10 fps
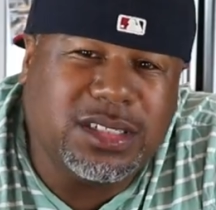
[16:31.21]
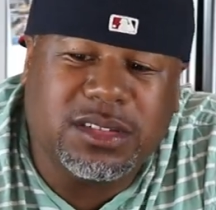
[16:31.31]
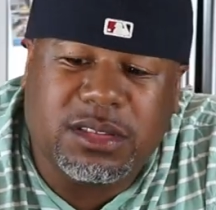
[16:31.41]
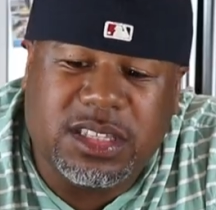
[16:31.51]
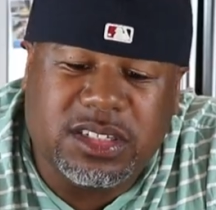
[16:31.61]

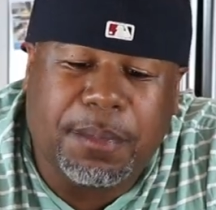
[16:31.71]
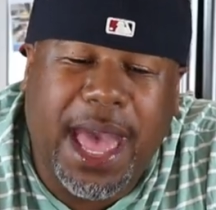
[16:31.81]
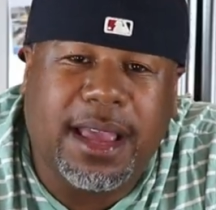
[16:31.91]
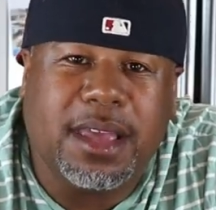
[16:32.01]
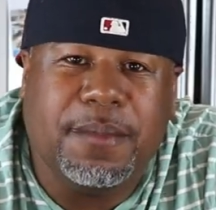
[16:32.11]
This, this
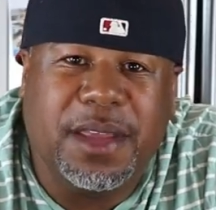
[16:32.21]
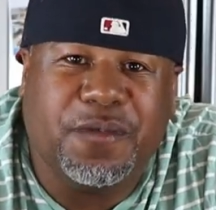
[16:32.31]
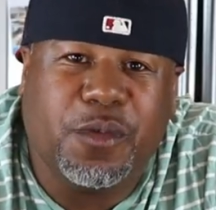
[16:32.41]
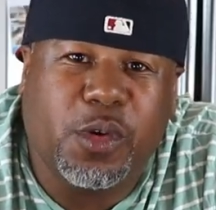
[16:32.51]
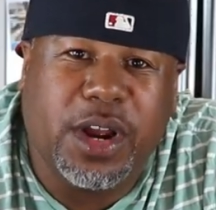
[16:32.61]
bag can be
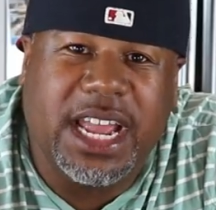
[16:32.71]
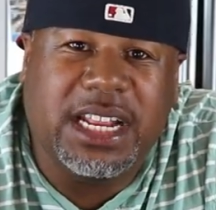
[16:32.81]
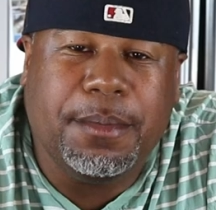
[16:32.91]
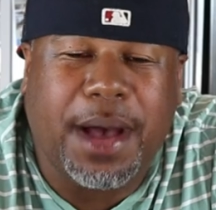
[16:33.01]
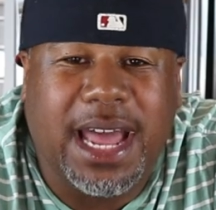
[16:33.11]
for
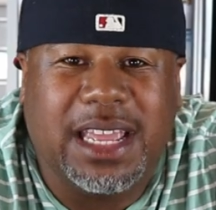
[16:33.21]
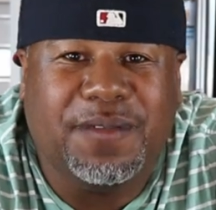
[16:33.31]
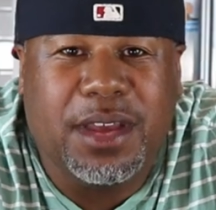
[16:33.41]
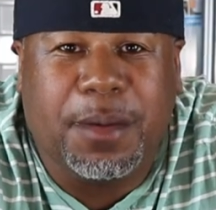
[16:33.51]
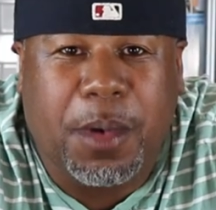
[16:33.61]
anybody.
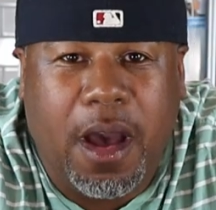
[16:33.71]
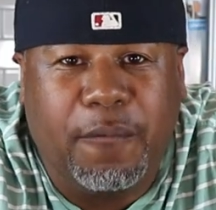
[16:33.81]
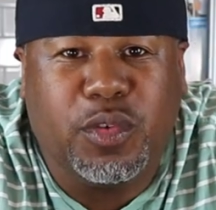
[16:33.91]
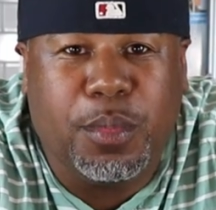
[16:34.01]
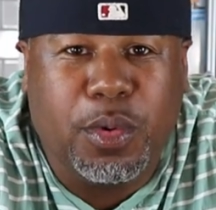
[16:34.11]
If you're
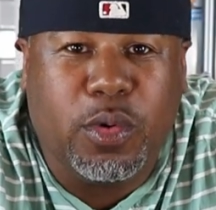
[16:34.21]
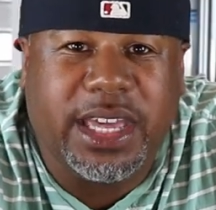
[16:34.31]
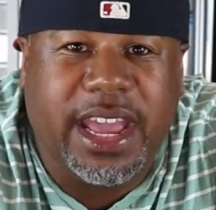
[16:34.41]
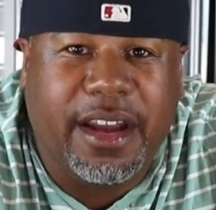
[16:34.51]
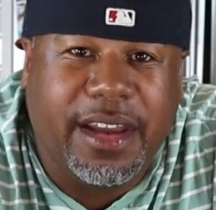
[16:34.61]
comfortable
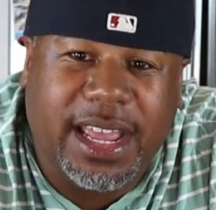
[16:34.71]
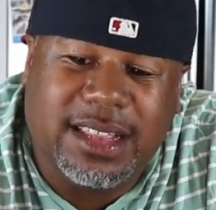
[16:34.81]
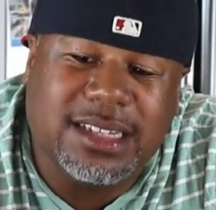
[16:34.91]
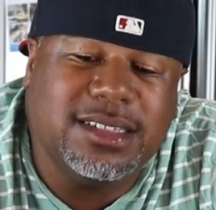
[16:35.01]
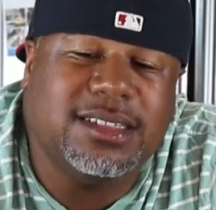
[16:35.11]

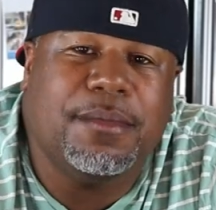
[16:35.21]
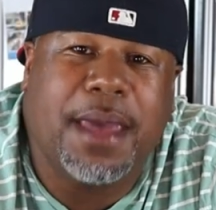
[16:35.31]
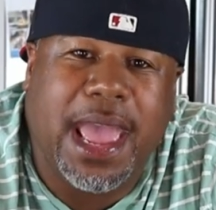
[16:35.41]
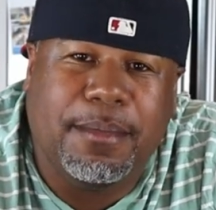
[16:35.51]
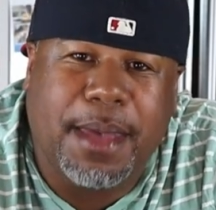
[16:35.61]
carrying, this is a
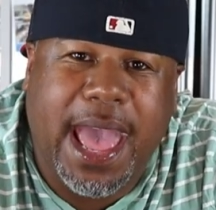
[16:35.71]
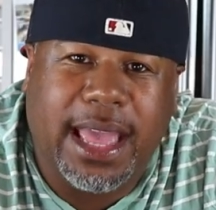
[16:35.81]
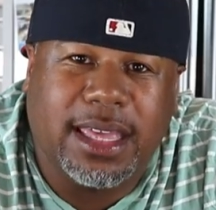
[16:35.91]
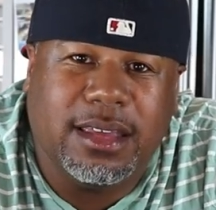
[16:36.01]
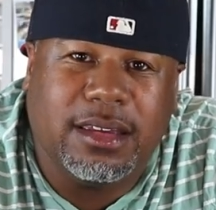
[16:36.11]
man bag.